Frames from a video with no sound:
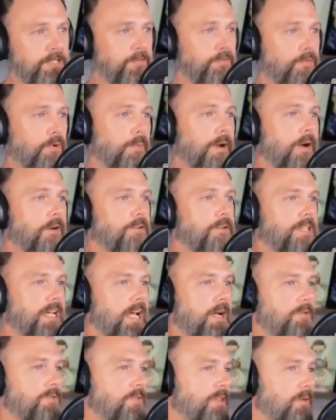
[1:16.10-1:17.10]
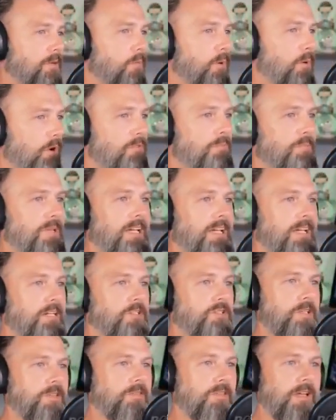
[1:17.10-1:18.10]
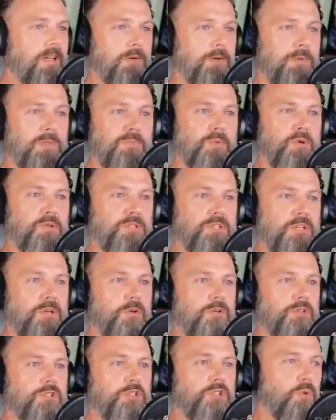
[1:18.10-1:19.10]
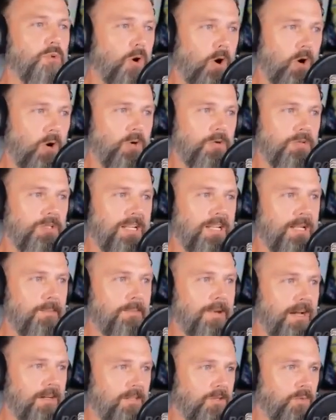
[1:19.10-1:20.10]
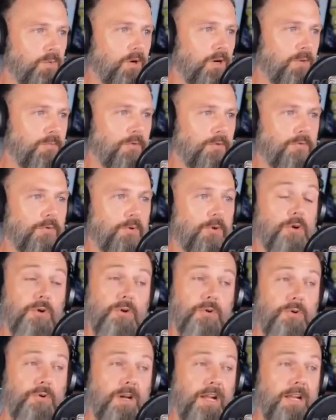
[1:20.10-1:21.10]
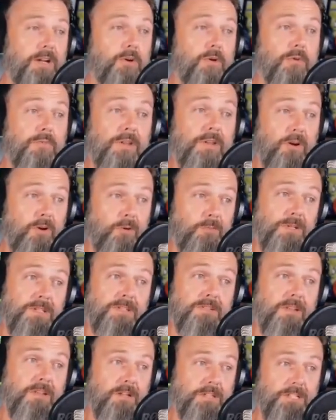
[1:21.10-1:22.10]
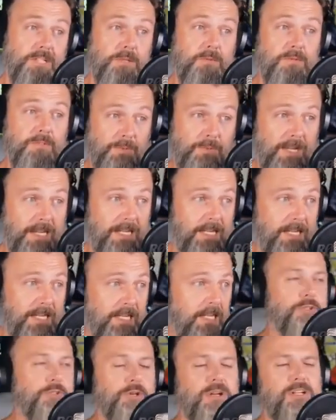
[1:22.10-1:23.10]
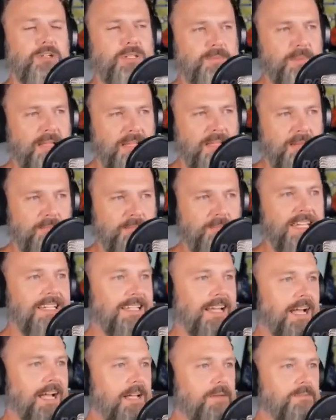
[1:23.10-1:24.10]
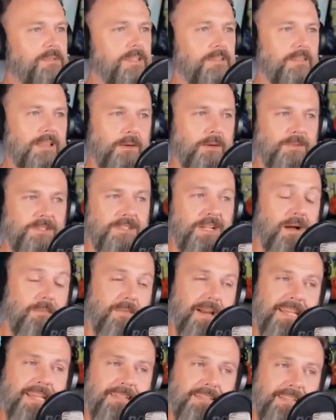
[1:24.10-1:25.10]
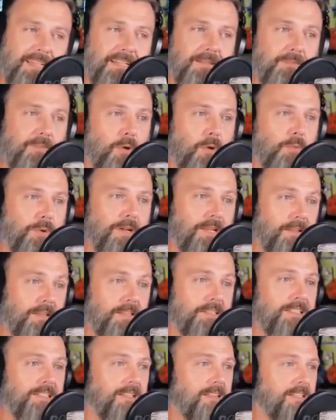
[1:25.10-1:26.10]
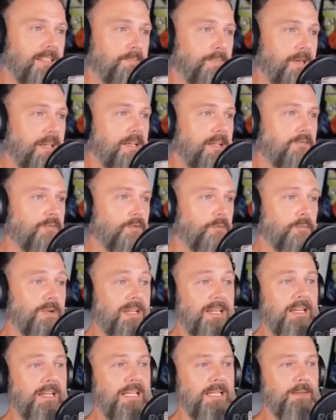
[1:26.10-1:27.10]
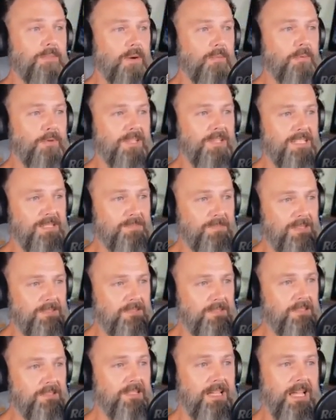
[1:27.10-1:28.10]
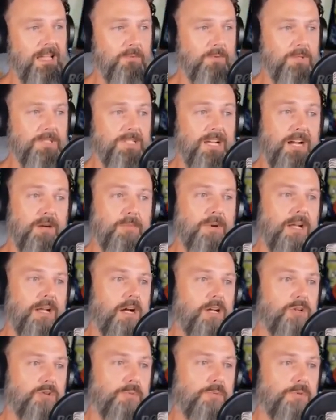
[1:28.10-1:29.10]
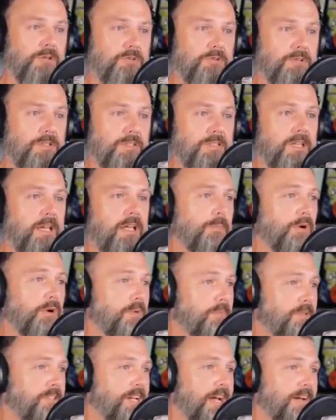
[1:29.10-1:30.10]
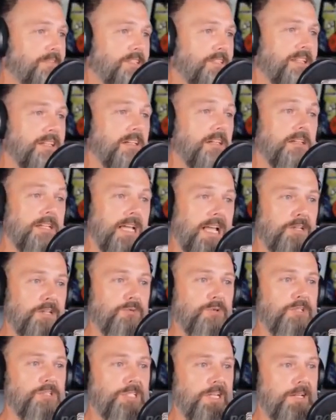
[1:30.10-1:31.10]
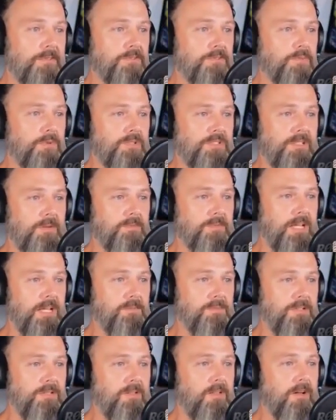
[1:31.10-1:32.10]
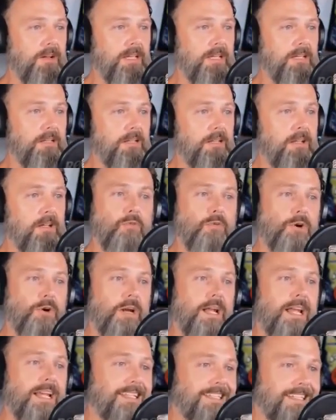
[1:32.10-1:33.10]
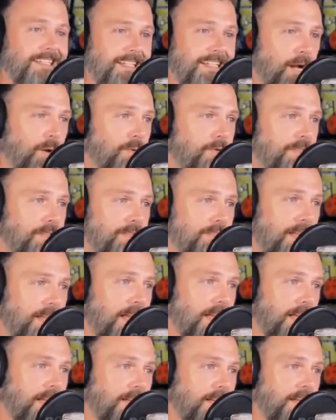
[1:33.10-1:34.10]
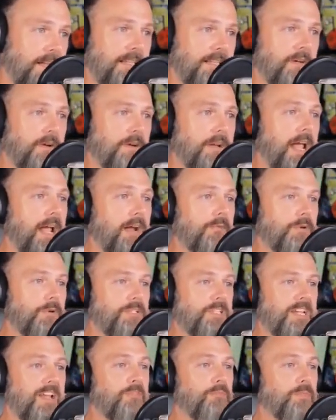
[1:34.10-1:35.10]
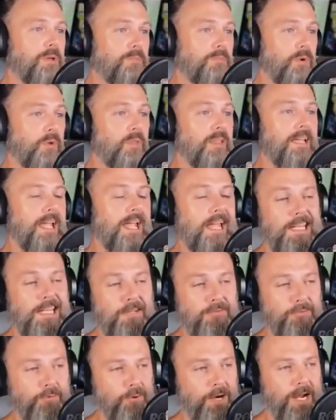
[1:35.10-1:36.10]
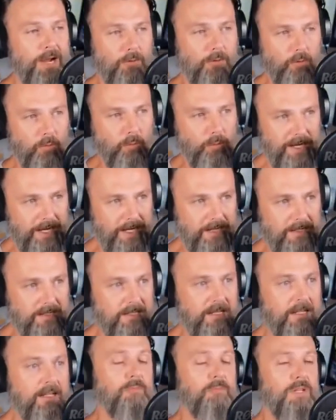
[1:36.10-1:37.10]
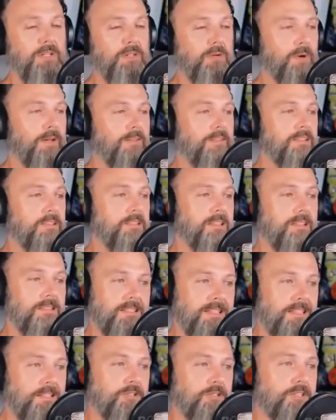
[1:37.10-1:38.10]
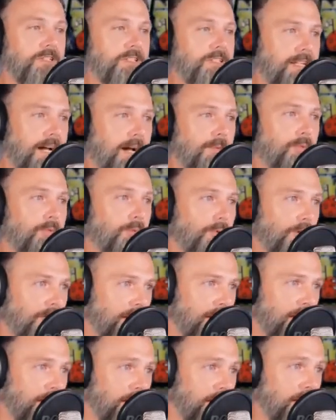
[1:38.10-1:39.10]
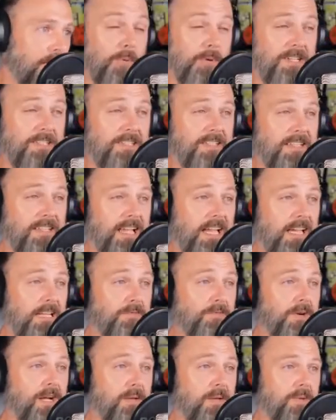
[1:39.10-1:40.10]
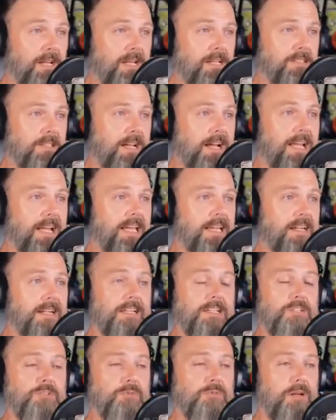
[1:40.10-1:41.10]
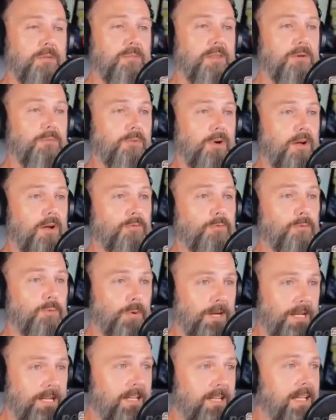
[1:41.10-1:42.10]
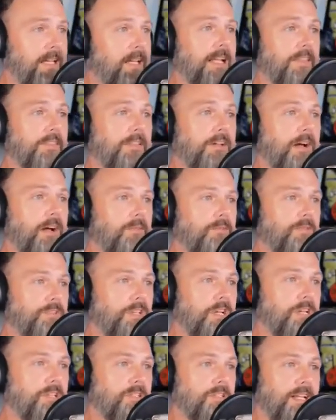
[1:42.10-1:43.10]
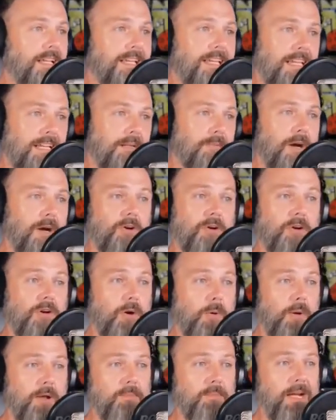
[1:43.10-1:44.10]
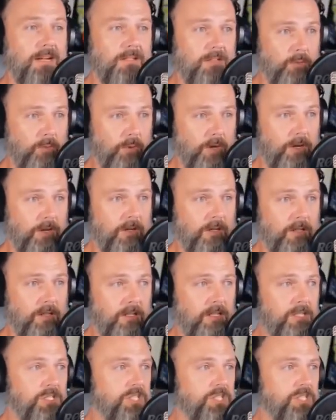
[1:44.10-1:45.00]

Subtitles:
Reason for marriage counseling was because she thought I was pushing her too hard to get back to work before her and her therapist thought she was ready. I tried to explain many times that was not my intent, but realistically speaking, for me to keep up with expenses and retirement contributions, I pretty much have to take on extra shifts with sometimes clock in over 18 hours a day, and on average, I've been pulling 84-hour weeks. I've been doing this since she stopped working. We recently had a fight because I had an extremely rough week and had the conversation again about her going back to work.